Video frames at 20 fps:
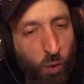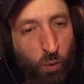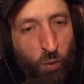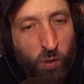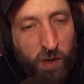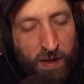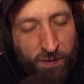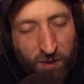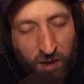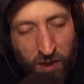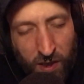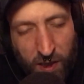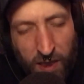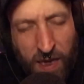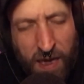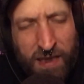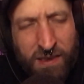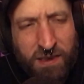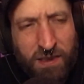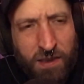we have a
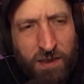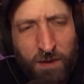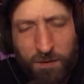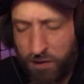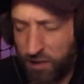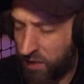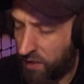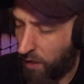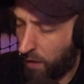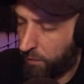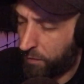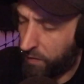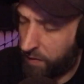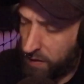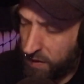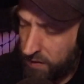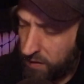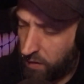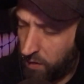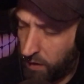lot of stuff in
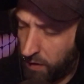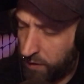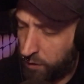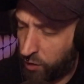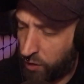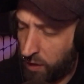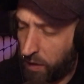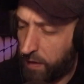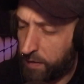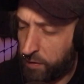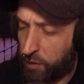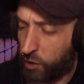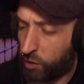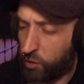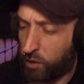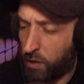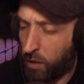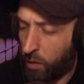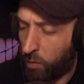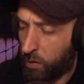this collection.
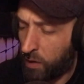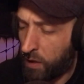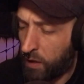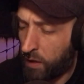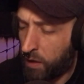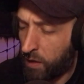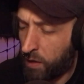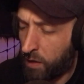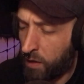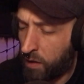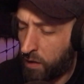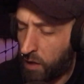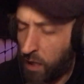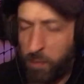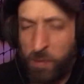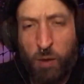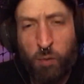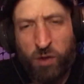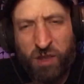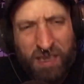You know, I
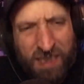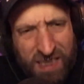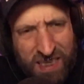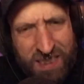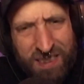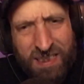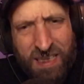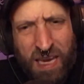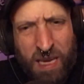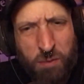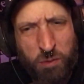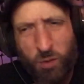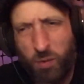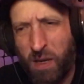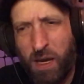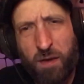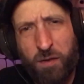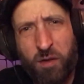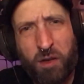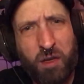mean, with the kids' games, we
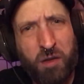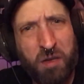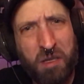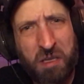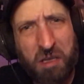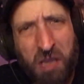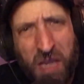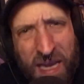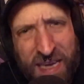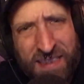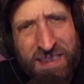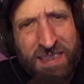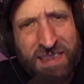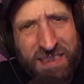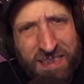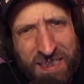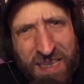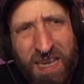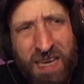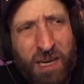have all the
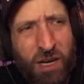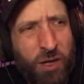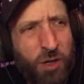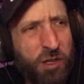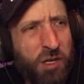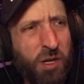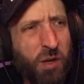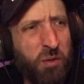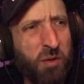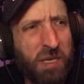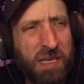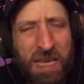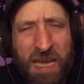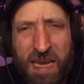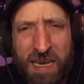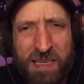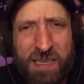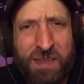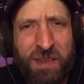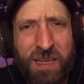classics there, you know, the
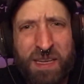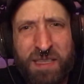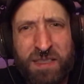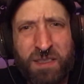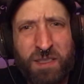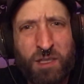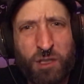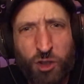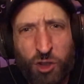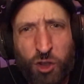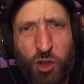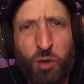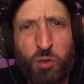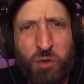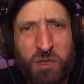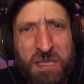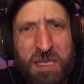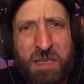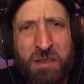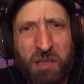Candylands, the
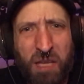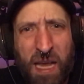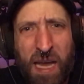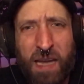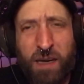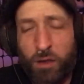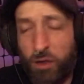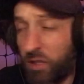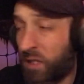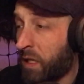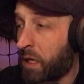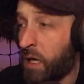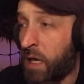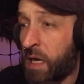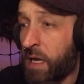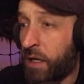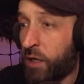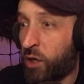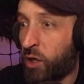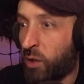Chutes and Ladders, and,
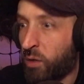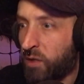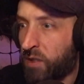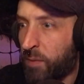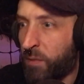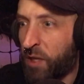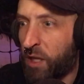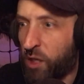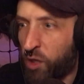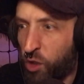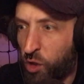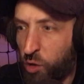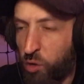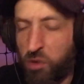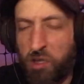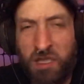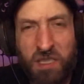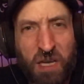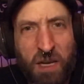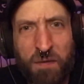you know, some of the new
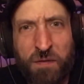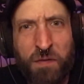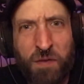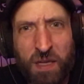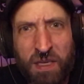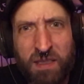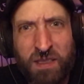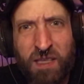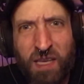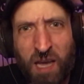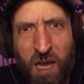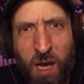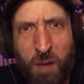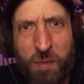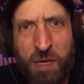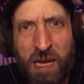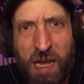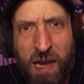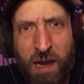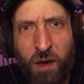stuff that's
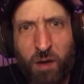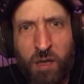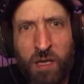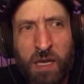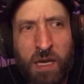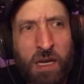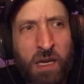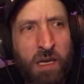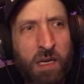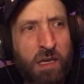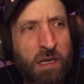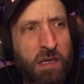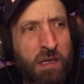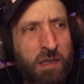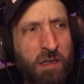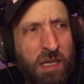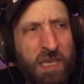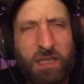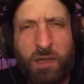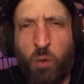coming out.
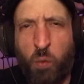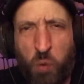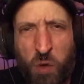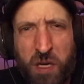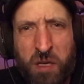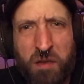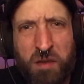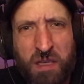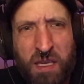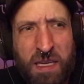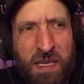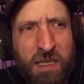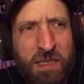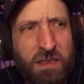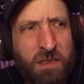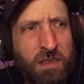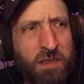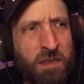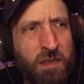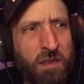Lots of weird
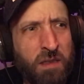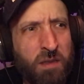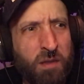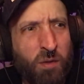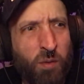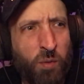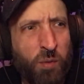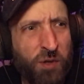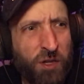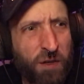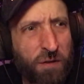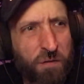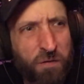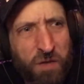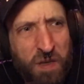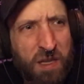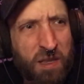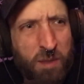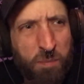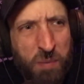things. The one where you
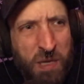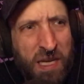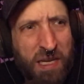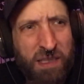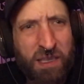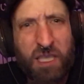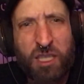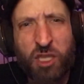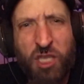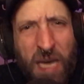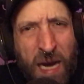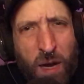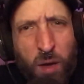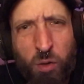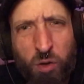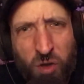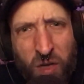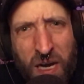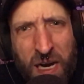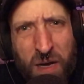feed the pig, the Chow
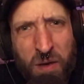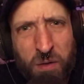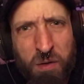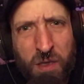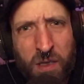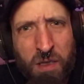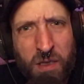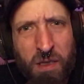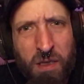Crown.